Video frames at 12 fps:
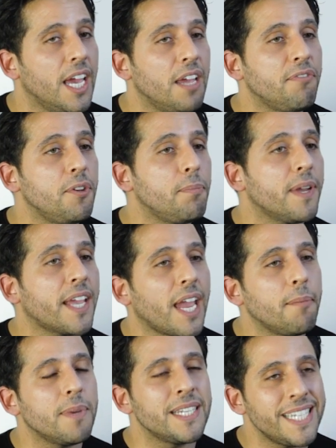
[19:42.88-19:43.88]
If you
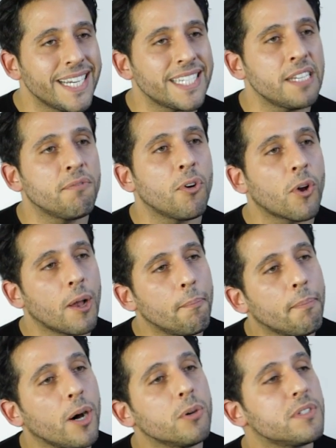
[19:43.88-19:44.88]
became addictive or
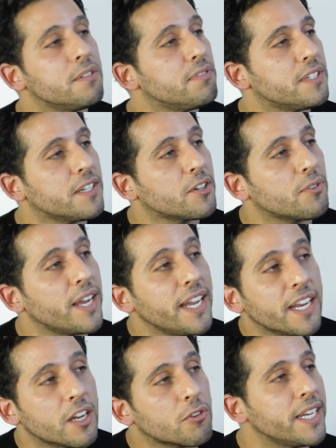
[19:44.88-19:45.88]
compulsive to
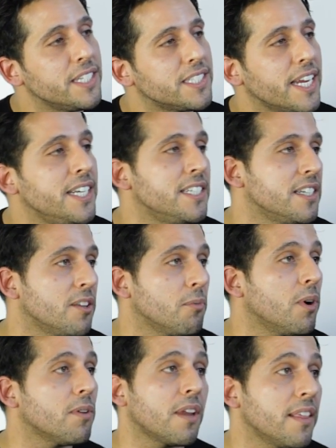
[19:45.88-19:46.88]
creating great change in the
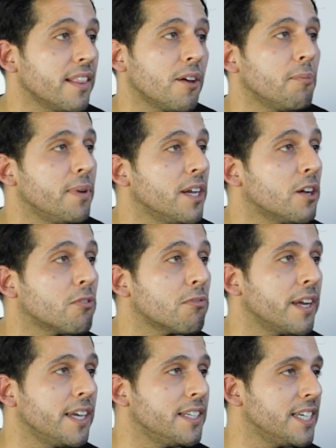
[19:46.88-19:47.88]
world, I think that would be a
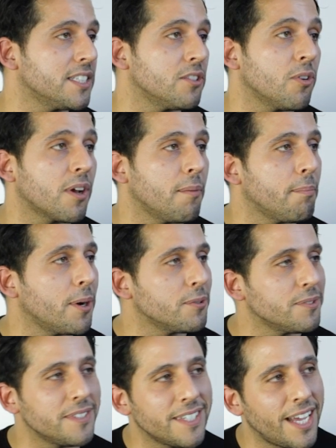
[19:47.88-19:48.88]
great addiction or
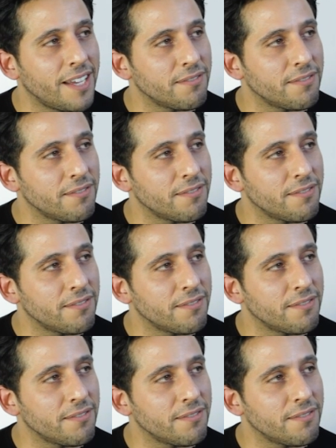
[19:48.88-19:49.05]
compulsion to have.